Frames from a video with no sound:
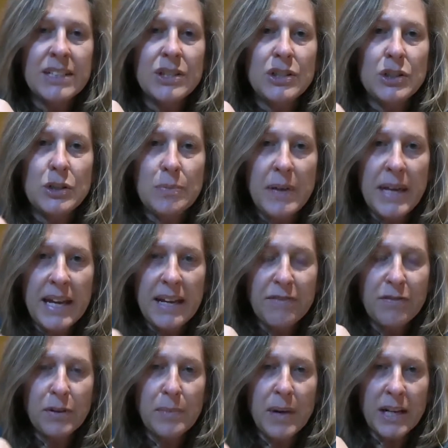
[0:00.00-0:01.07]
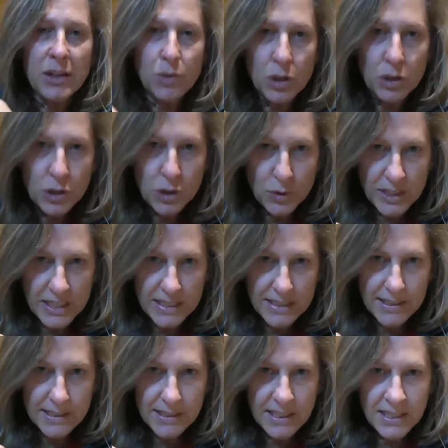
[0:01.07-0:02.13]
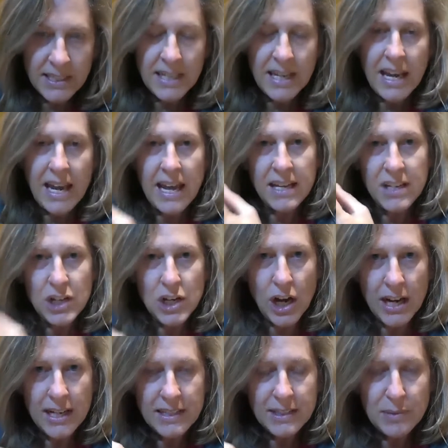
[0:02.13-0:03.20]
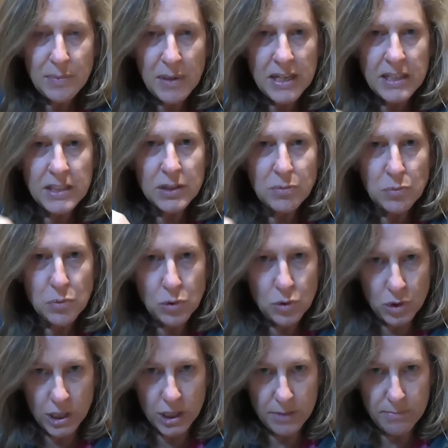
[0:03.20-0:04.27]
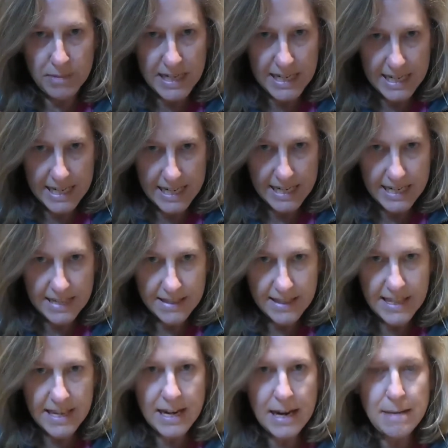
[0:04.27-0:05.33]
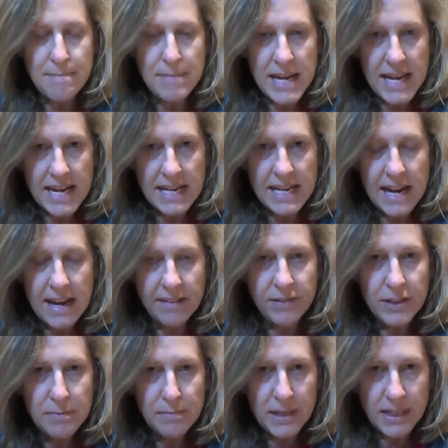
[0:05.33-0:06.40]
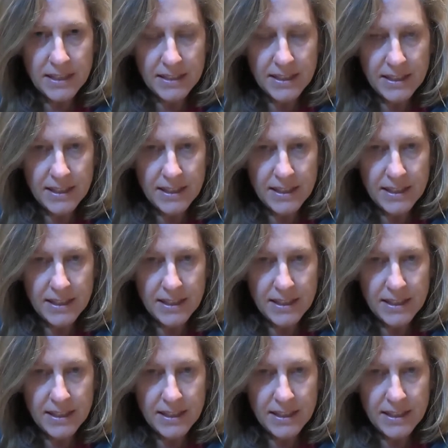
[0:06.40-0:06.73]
to pay for my groceries and not spend more money than I made every month.